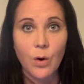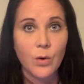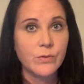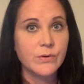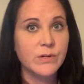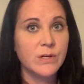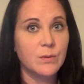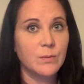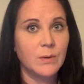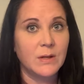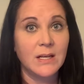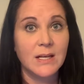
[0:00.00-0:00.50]

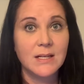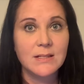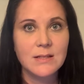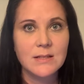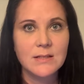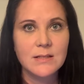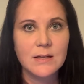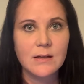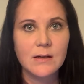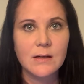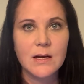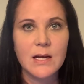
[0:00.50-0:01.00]
only when
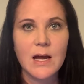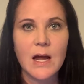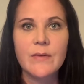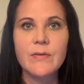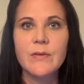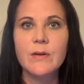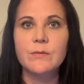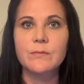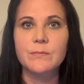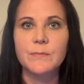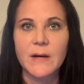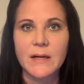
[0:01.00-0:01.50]
necessary, and
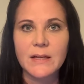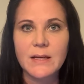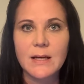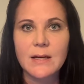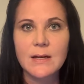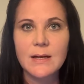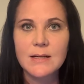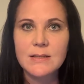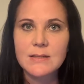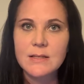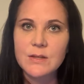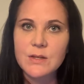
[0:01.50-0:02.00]
then
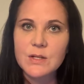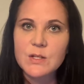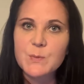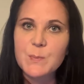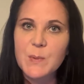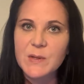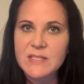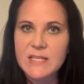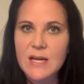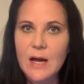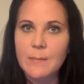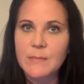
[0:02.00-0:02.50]
recognize that there's
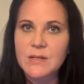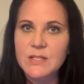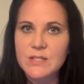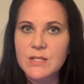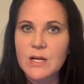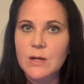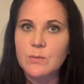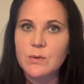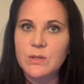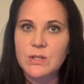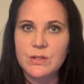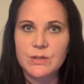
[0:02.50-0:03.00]
been damage
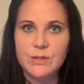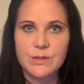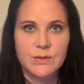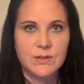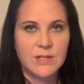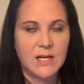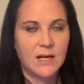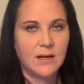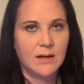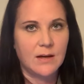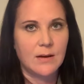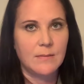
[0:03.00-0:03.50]
done when you do
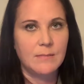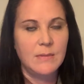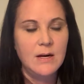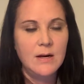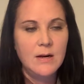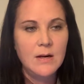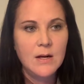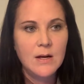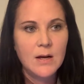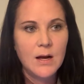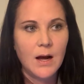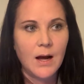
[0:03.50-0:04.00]
take them.
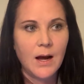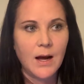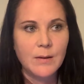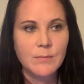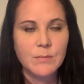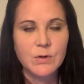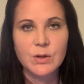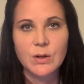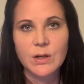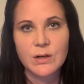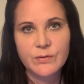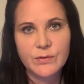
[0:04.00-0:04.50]

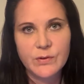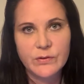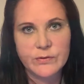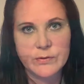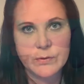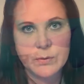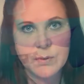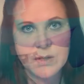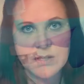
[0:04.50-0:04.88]
I'm grateful for